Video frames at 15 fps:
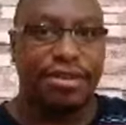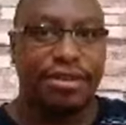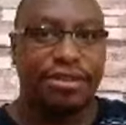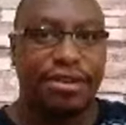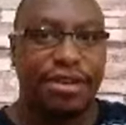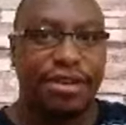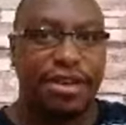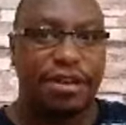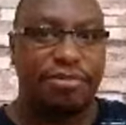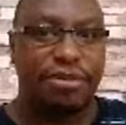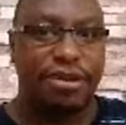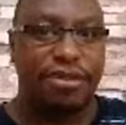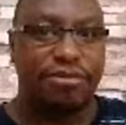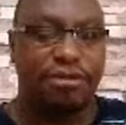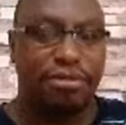Something that I
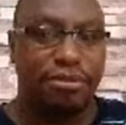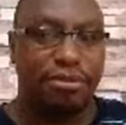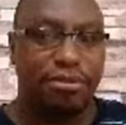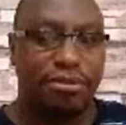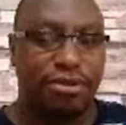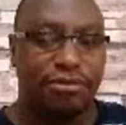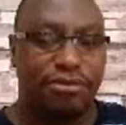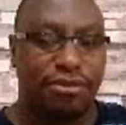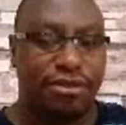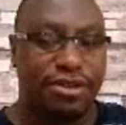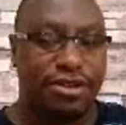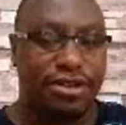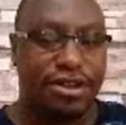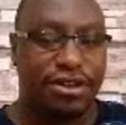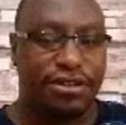picked from the book of
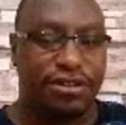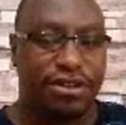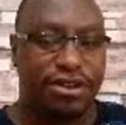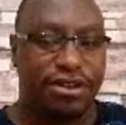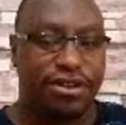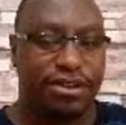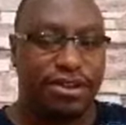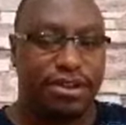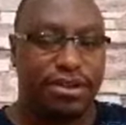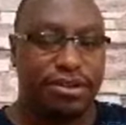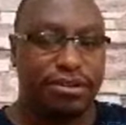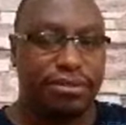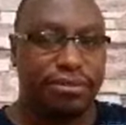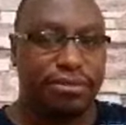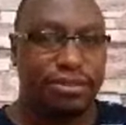Corinthians that
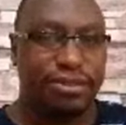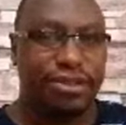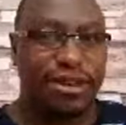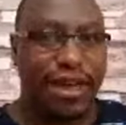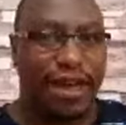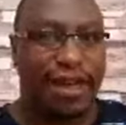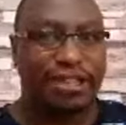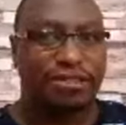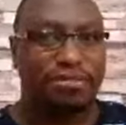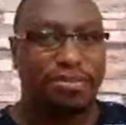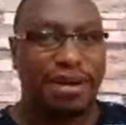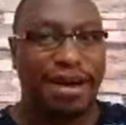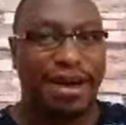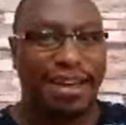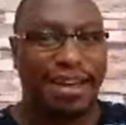was like a
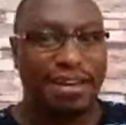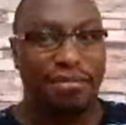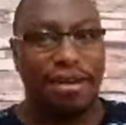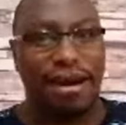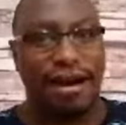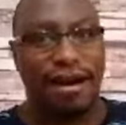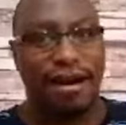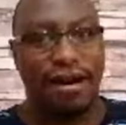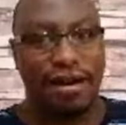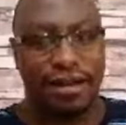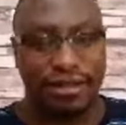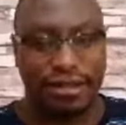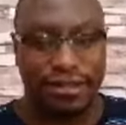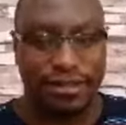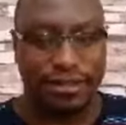spark in my heart.